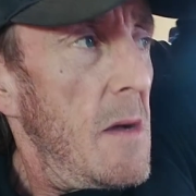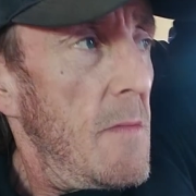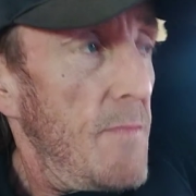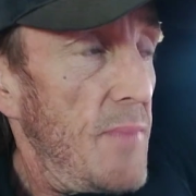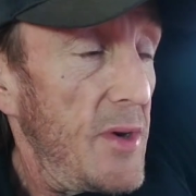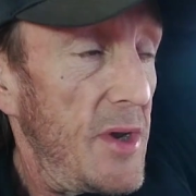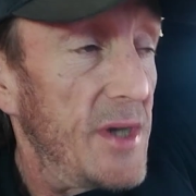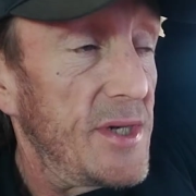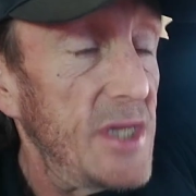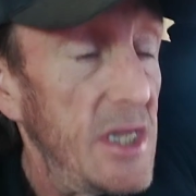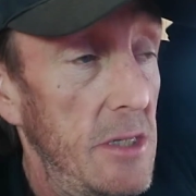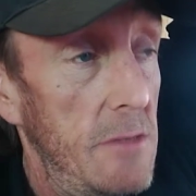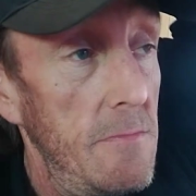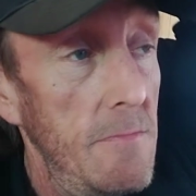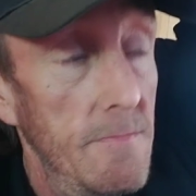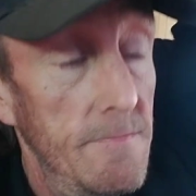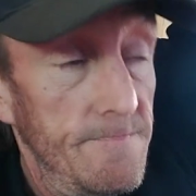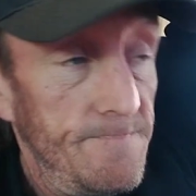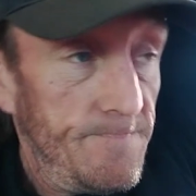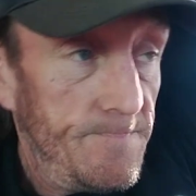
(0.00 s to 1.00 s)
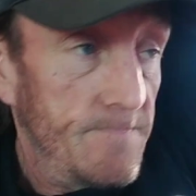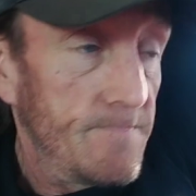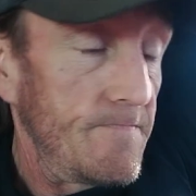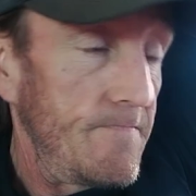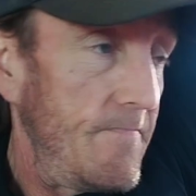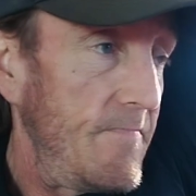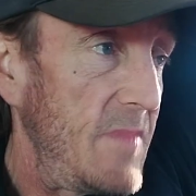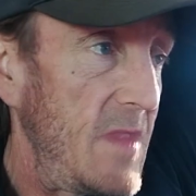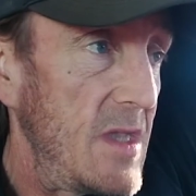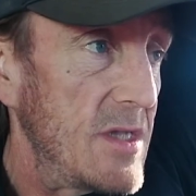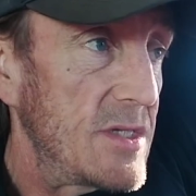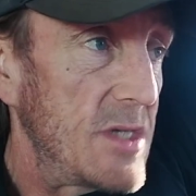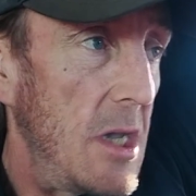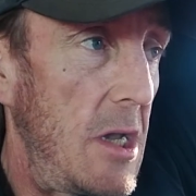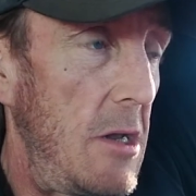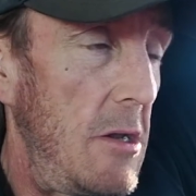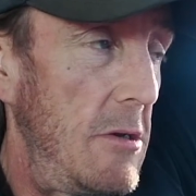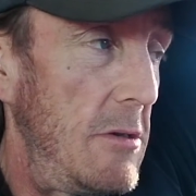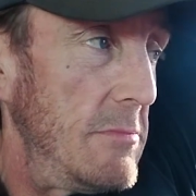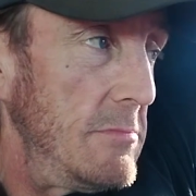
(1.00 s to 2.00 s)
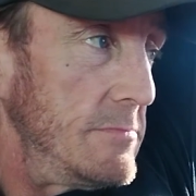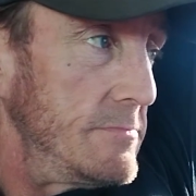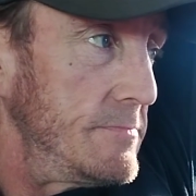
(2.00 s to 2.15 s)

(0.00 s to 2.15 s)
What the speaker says: but I did. So,